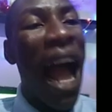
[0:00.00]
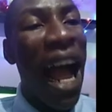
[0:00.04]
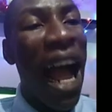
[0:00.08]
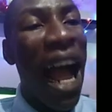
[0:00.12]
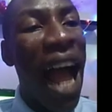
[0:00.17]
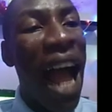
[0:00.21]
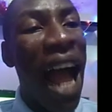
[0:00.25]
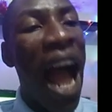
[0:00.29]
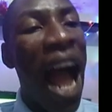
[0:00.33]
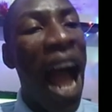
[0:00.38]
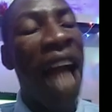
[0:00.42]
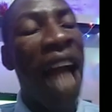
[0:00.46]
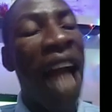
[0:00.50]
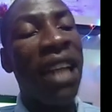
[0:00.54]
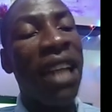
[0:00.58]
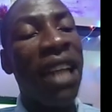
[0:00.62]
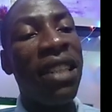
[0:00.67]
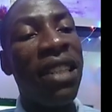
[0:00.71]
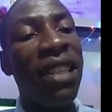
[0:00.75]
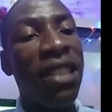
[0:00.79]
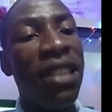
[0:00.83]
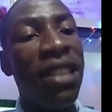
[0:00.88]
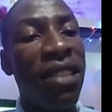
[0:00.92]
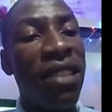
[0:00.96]
and
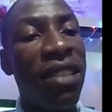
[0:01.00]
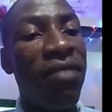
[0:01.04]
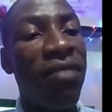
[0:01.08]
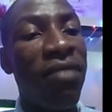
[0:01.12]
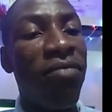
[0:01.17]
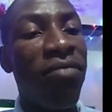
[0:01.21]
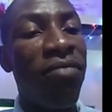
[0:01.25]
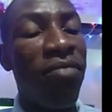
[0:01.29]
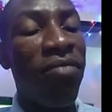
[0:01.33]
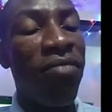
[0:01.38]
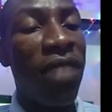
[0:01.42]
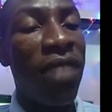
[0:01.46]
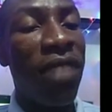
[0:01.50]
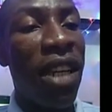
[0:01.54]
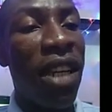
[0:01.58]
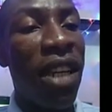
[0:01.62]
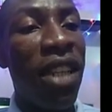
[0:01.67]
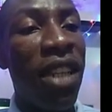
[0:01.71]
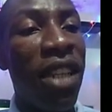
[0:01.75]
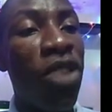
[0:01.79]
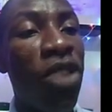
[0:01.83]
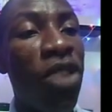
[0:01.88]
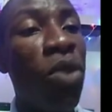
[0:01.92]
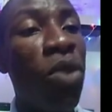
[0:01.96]
the
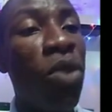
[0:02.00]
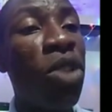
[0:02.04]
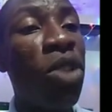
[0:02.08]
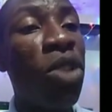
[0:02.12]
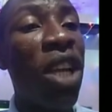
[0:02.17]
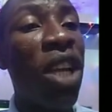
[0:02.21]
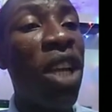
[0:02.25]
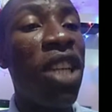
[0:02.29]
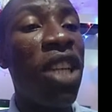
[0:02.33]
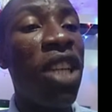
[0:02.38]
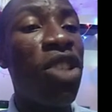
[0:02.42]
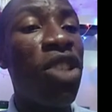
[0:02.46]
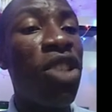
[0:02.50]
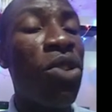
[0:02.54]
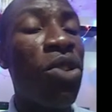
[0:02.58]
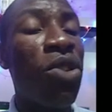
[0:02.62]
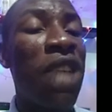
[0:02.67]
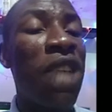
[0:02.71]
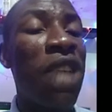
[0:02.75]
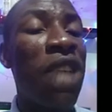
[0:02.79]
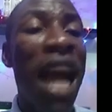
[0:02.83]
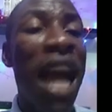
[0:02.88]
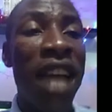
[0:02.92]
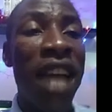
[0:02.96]
solution is used
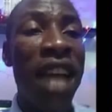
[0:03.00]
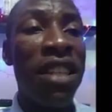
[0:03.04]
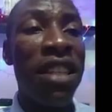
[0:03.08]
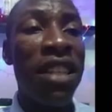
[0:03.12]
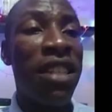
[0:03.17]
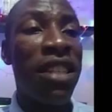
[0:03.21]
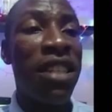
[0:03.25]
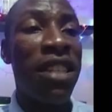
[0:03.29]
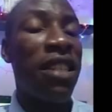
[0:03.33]
as